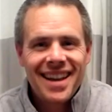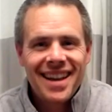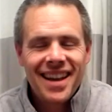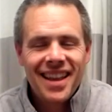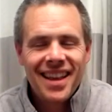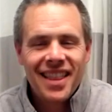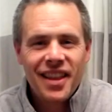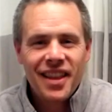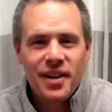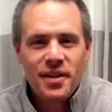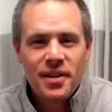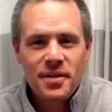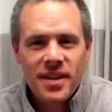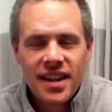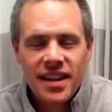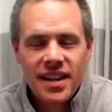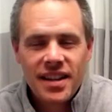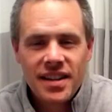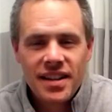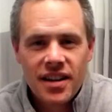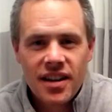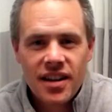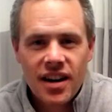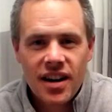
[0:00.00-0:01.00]
Hello,
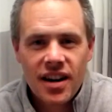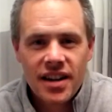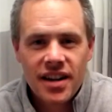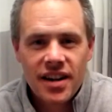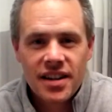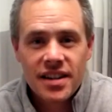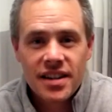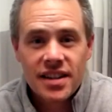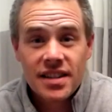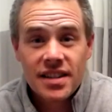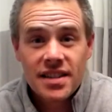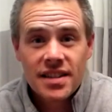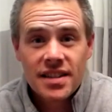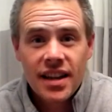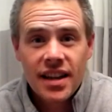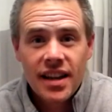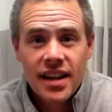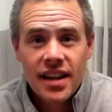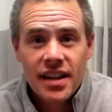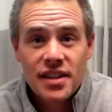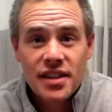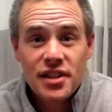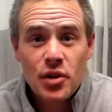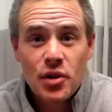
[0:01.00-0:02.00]
kindergartners.
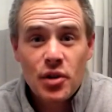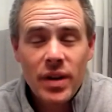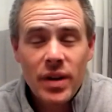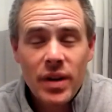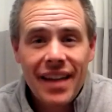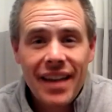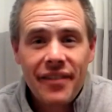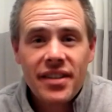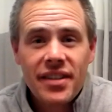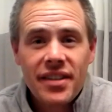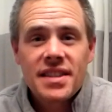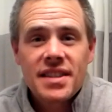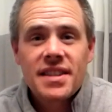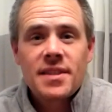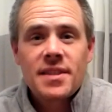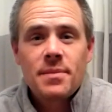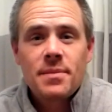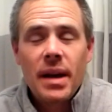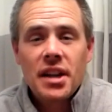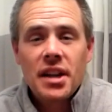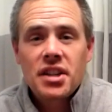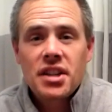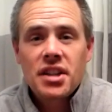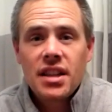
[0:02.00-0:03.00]
So we have a
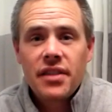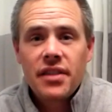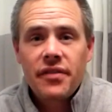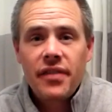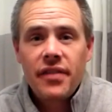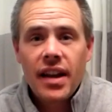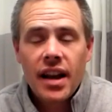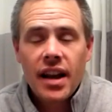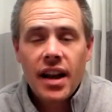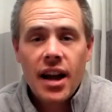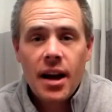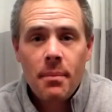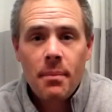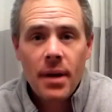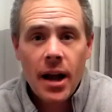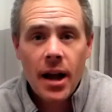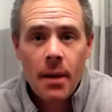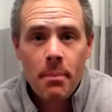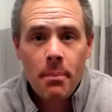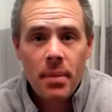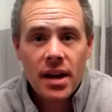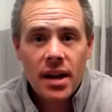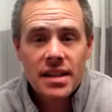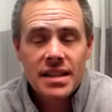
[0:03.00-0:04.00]
special event coming
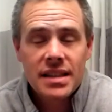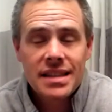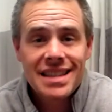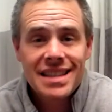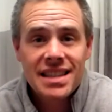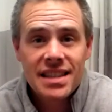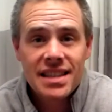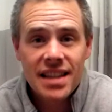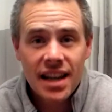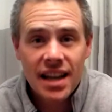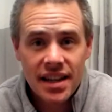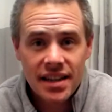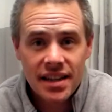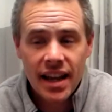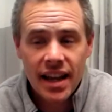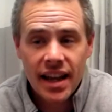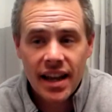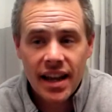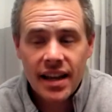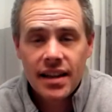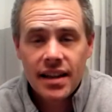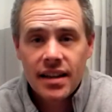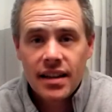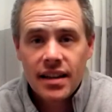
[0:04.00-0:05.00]
up on
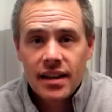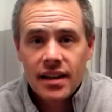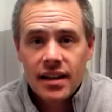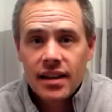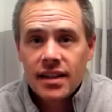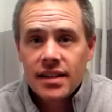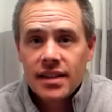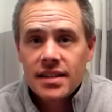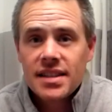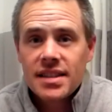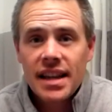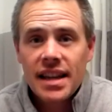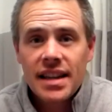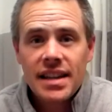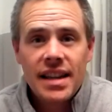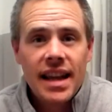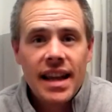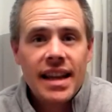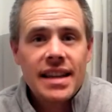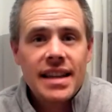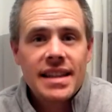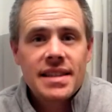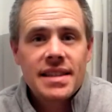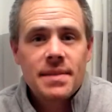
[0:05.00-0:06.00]
Sunday.
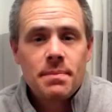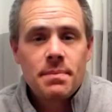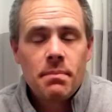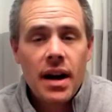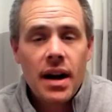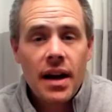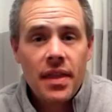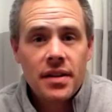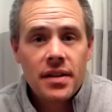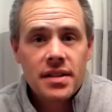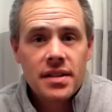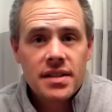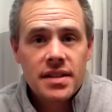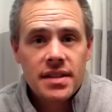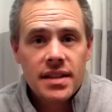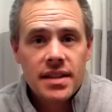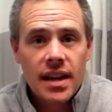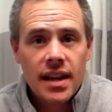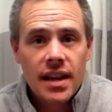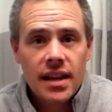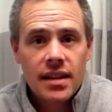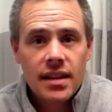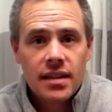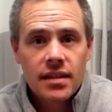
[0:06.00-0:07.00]
Sunday is Mother's
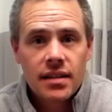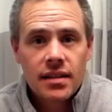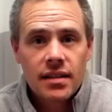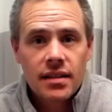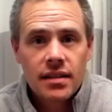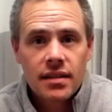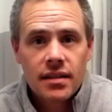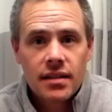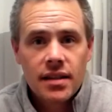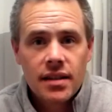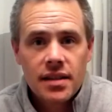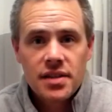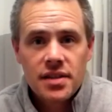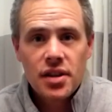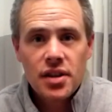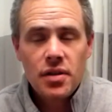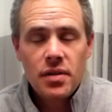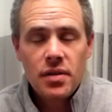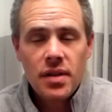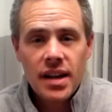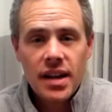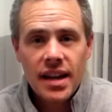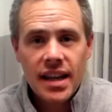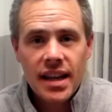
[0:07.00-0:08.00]
Day. And so you
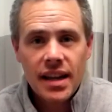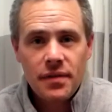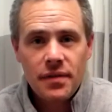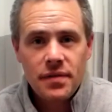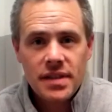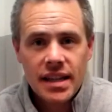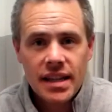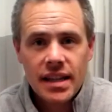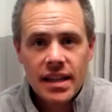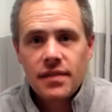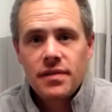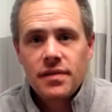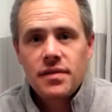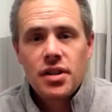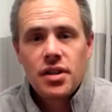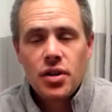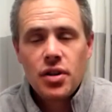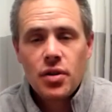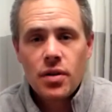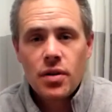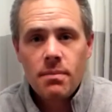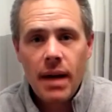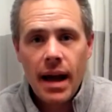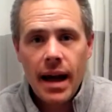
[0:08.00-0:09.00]
need a gift to give to
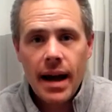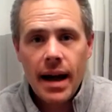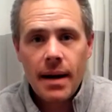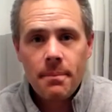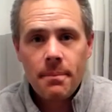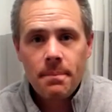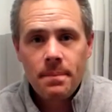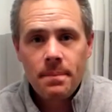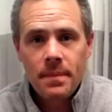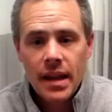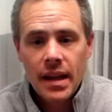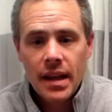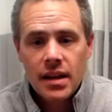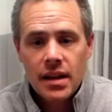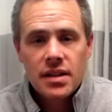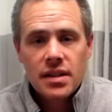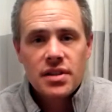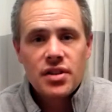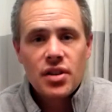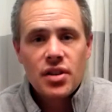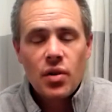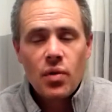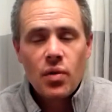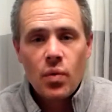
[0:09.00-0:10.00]
your mom.
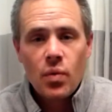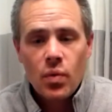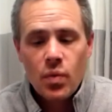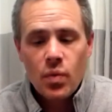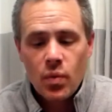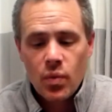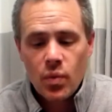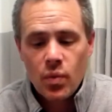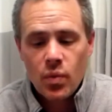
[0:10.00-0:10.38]
So